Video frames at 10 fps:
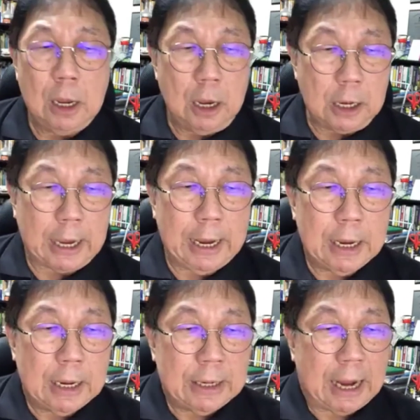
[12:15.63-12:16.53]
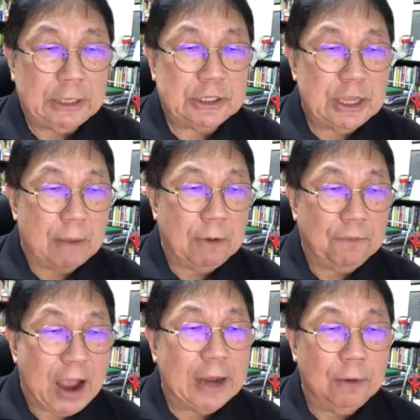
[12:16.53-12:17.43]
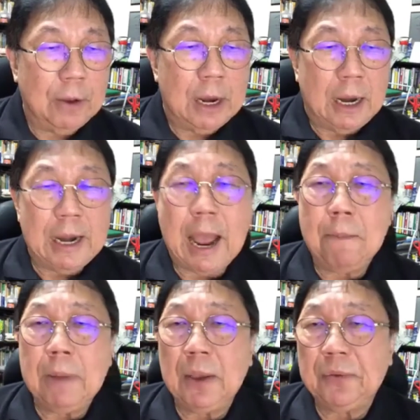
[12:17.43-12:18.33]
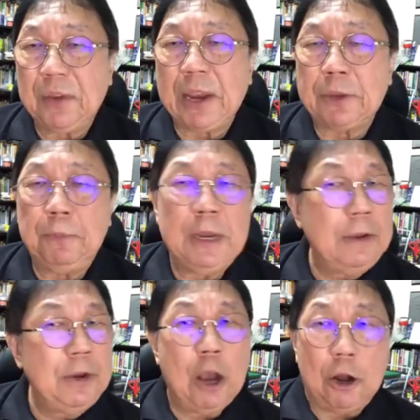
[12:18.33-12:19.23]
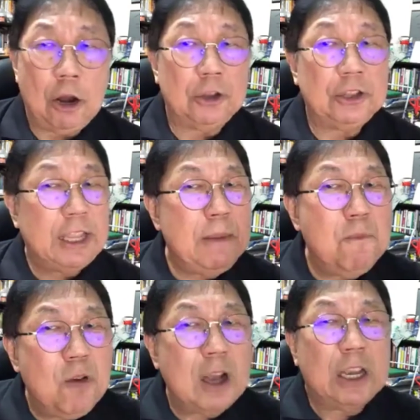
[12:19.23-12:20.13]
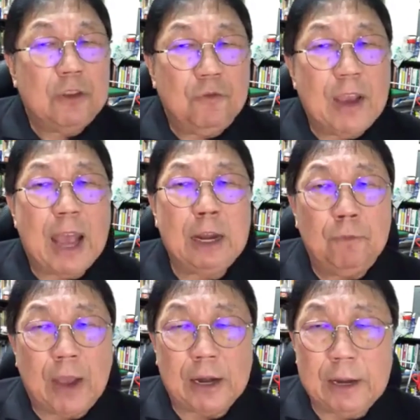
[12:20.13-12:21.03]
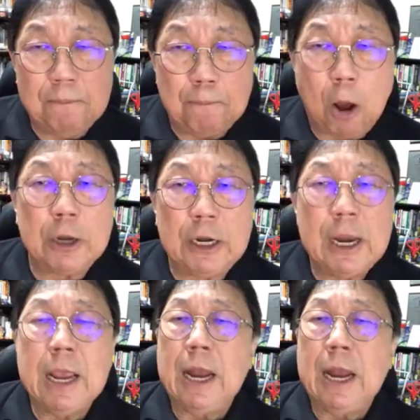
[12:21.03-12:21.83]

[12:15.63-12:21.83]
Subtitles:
Okay, that is number 5. Number 6, believe it or not, teamwork is very, very important.